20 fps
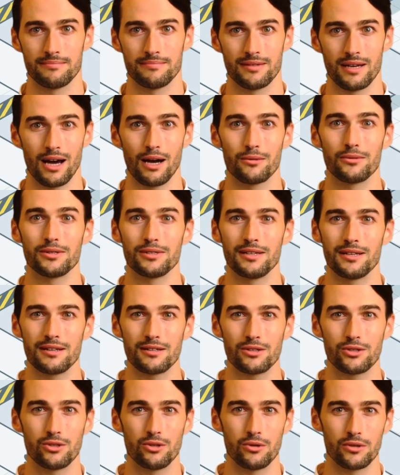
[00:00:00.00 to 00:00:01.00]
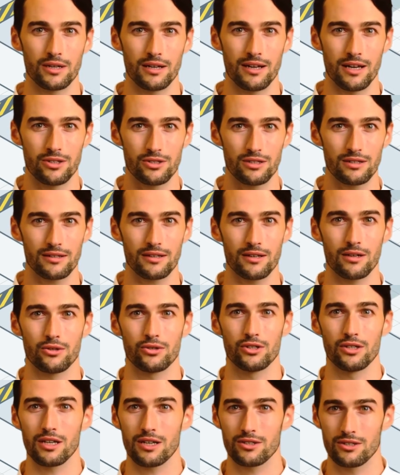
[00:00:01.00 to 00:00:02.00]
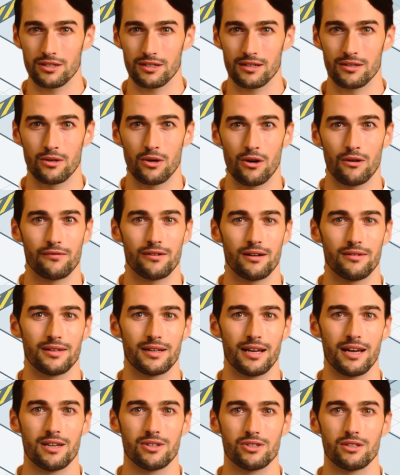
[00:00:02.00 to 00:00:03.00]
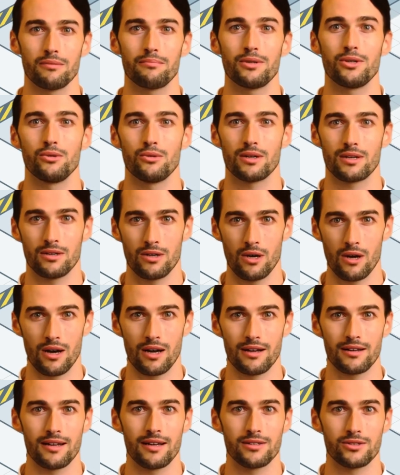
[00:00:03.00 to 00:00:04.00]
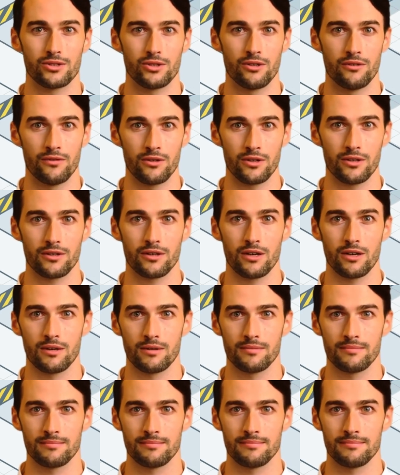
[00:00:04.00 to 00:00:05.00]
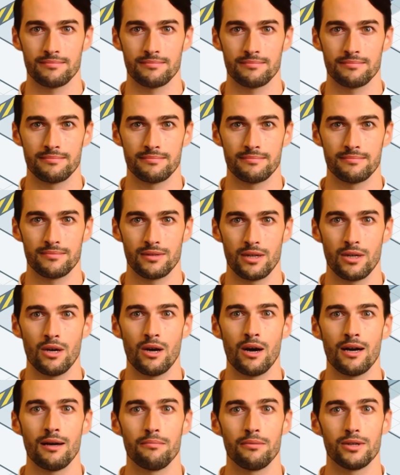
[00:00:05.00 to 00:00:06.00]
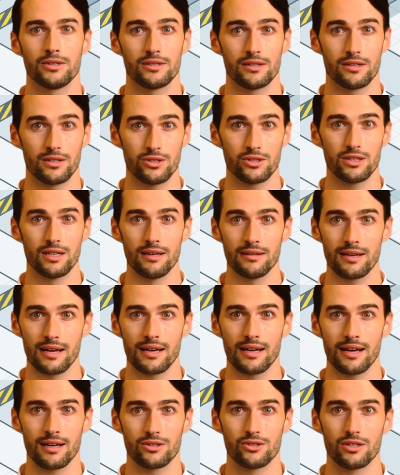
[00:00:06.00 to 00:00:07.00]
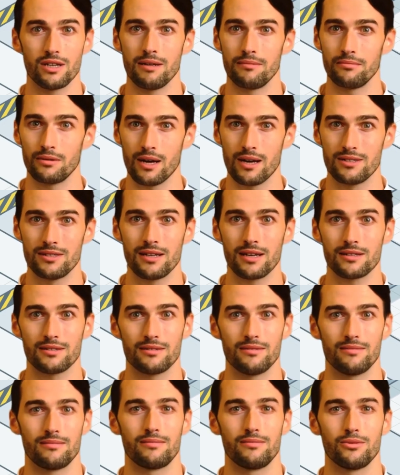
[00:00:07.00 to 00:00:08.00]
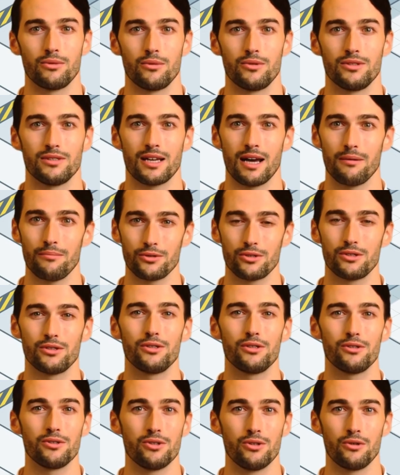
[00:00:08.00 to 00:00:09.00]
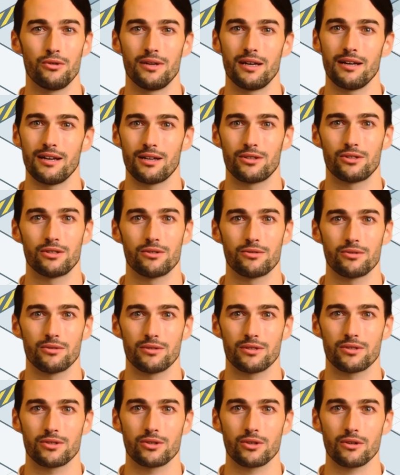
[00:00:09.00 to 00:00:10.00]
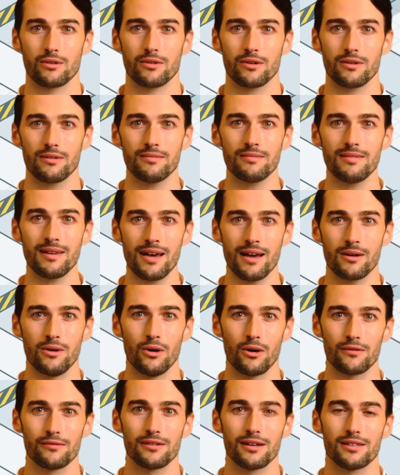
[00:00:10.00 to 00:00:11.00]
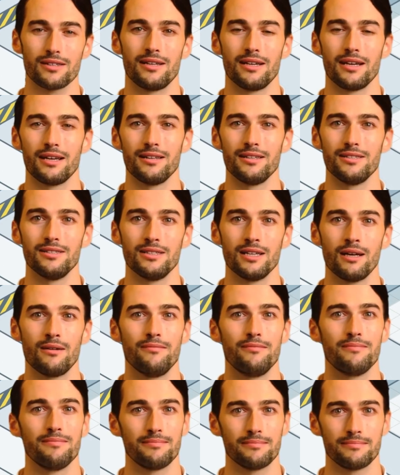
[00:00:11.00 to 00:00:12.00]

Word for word: How does the initial connection negotiation and authentication between client and server occur? The client must initiate the handshake process to establish a secure connection to the server and authenticate itself.